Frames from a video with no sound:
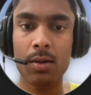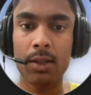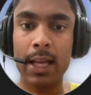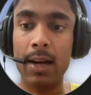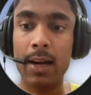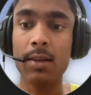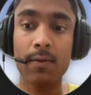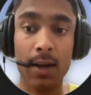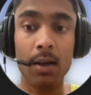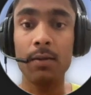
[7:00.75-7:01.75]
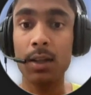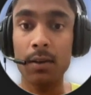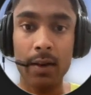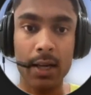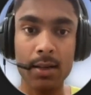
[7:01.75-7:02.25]
that is one of the
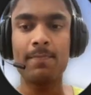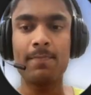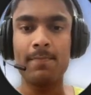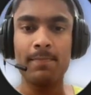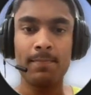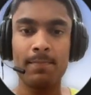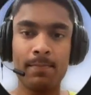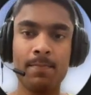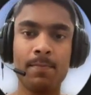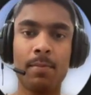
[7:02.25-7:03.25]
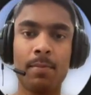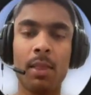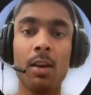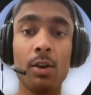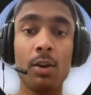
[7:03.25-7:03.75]
ways.
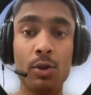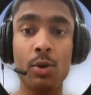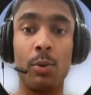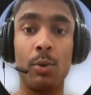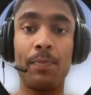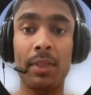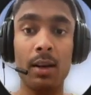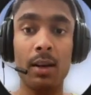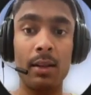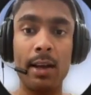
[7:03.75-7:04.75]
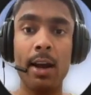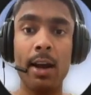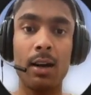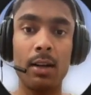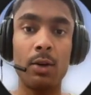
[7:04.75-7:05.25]
So there
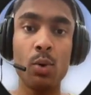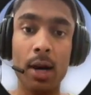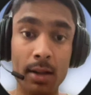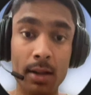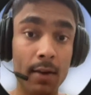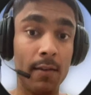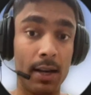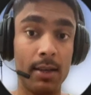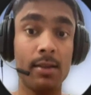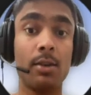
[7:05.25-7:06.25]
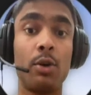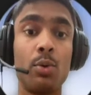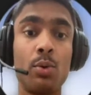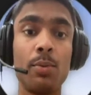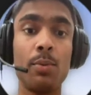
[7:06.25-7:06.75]
are two other ways
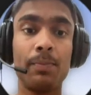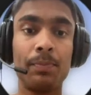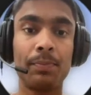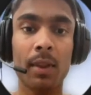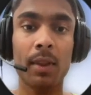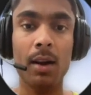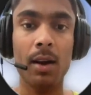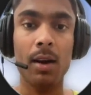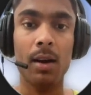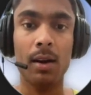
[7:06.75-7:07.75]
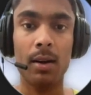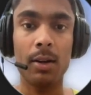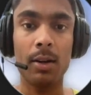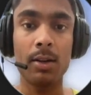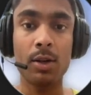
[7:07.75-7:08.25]
to
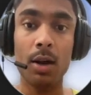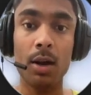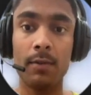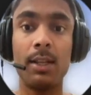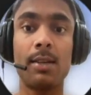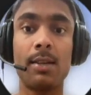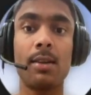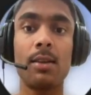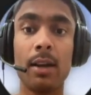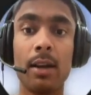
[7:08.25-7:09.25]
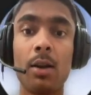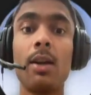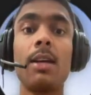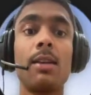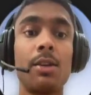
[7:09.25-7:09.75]
solve this
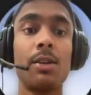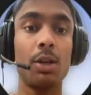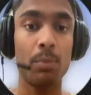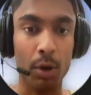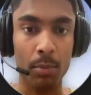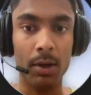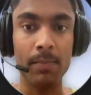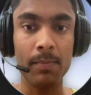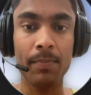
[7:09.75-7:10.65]
synchronization problem.